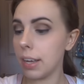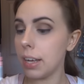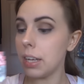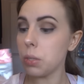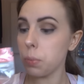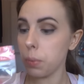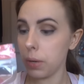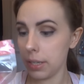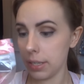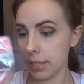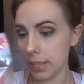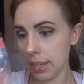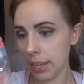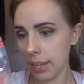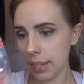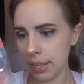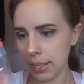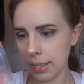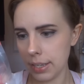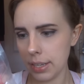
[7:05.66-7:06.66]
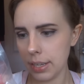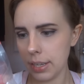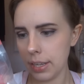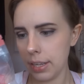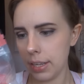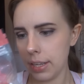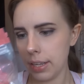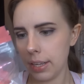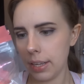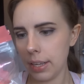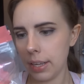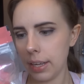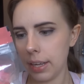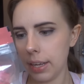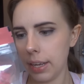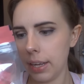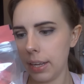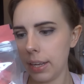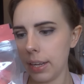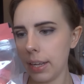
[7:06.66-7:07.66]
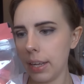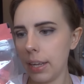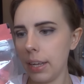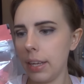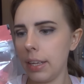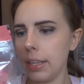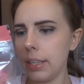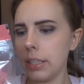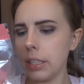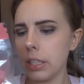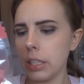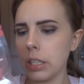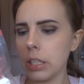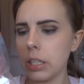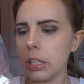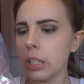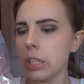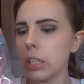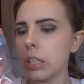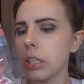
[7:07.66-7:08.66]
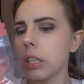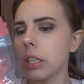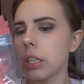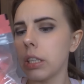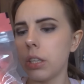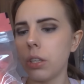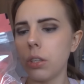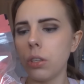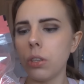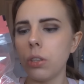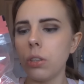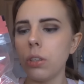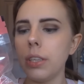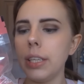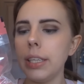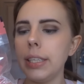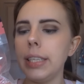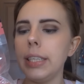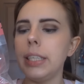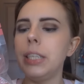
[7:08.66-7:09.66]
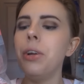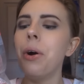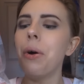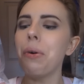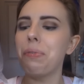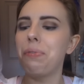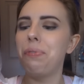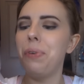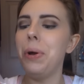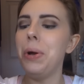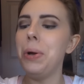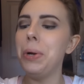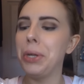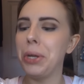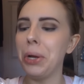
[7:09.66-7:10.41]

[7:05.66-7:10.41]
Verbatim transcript: as well as that, it is... This is not food,